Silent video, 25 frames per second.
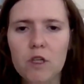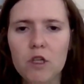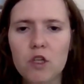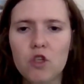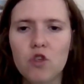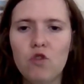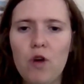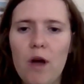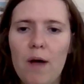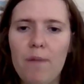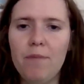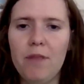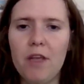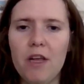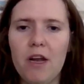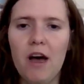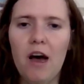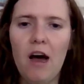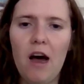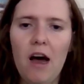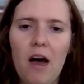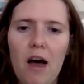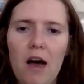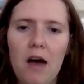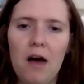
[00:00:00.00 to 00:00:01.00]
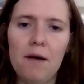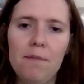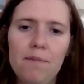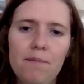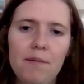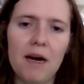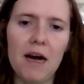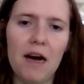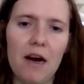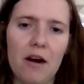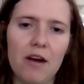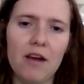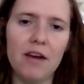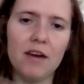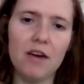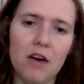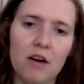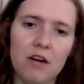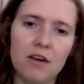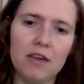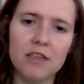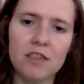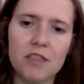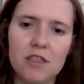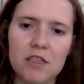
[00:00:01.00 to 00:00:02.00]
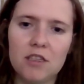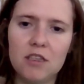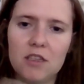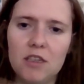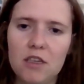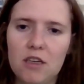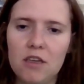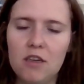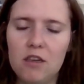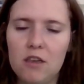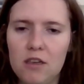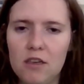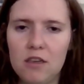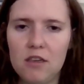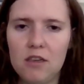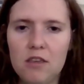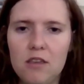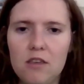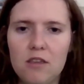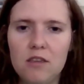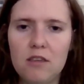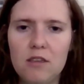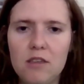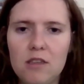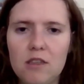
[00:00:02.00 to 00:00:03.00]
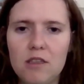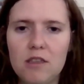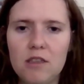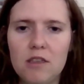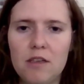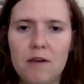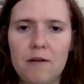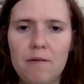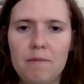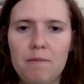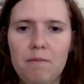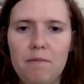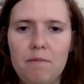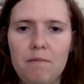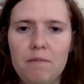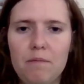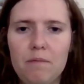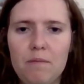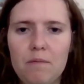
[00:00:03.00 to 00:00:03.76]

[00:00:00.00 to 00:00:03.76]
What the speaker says: swept it up, how it's the